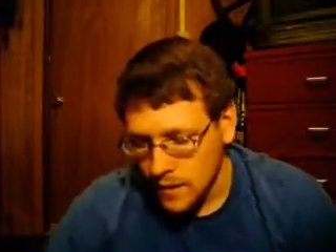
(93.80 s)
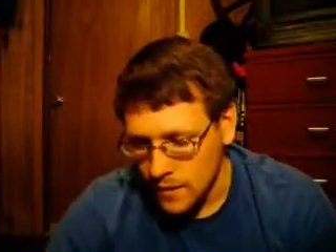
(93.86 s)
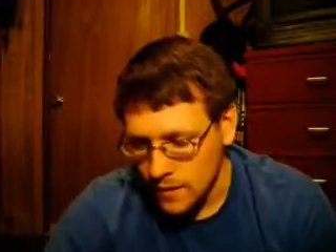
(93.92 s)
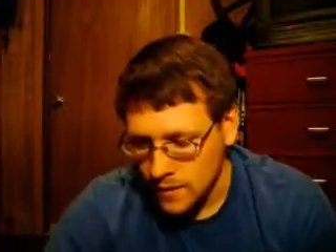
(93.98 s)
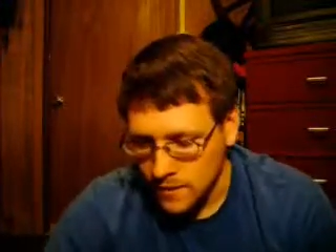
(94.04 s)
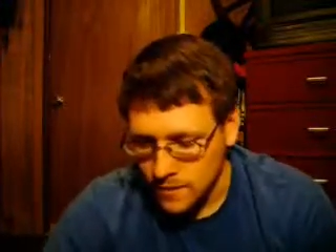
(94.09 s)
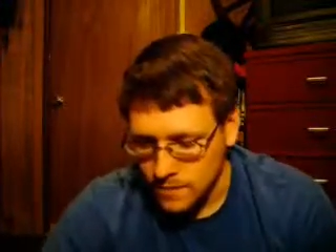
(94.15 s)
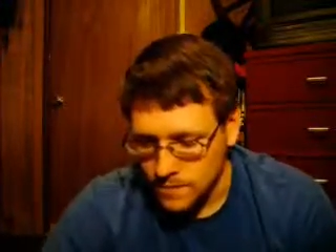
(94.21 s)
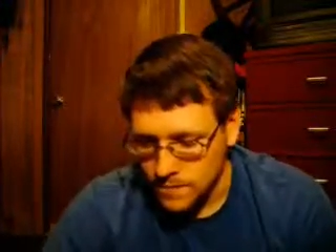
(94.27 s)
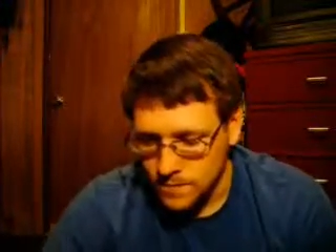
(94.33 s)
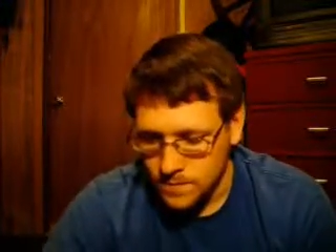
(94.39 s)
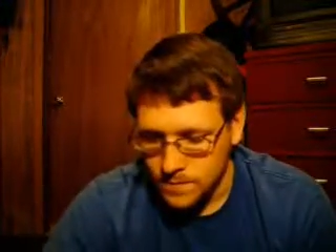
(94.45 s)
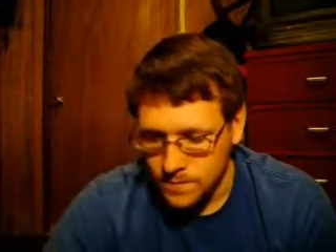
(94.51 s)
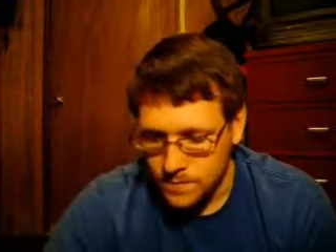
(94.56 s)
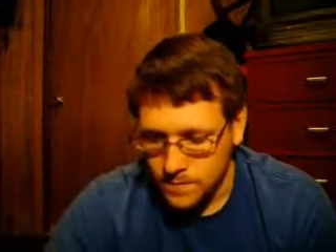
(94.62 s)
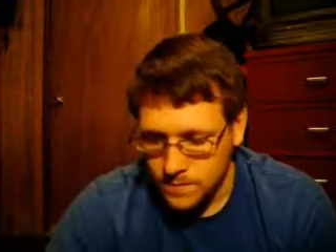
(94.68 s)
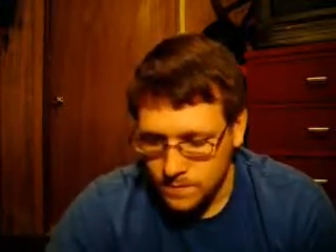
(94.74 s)
Um,
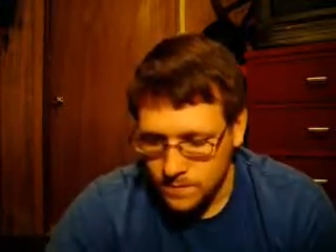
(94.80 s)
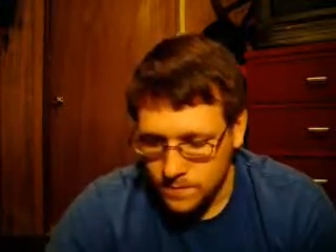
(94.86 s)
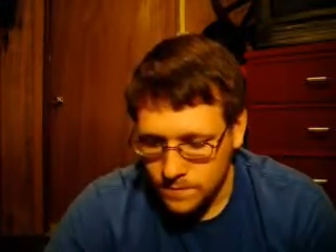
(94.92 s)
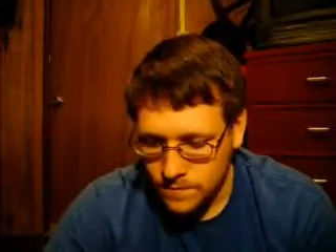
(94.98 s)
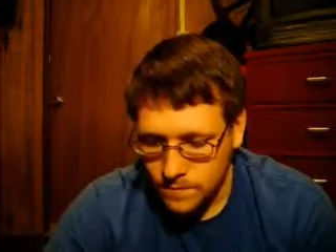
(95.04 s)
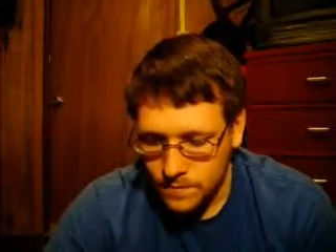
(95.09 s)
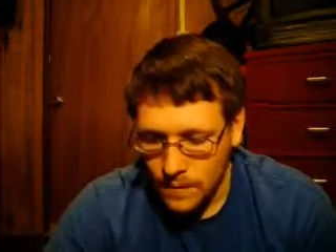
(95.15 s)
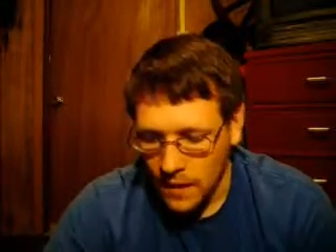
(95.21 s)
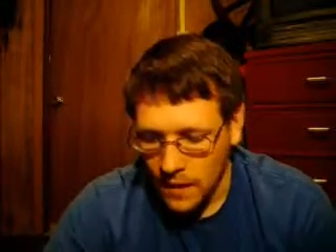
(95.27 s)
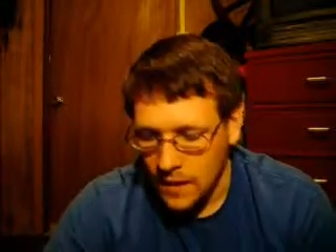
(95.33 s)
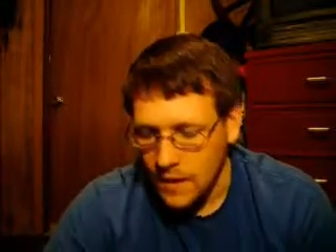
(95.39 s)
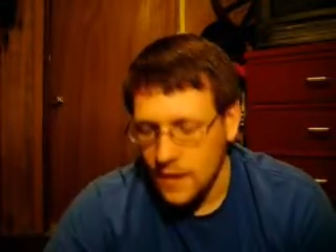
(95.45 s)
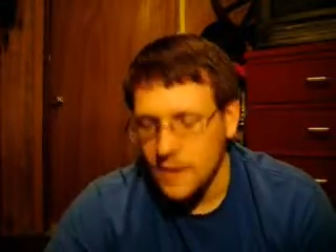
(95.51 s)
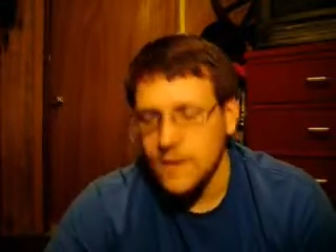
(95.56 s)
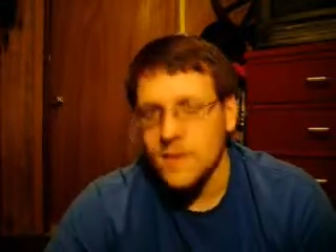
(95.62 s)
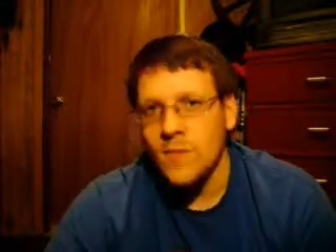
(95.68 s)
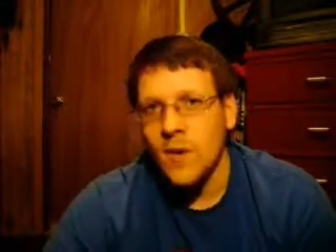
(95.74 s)
and
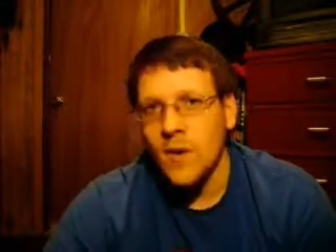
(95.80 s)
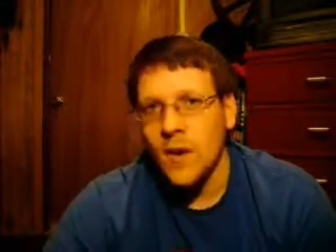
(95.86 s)
then as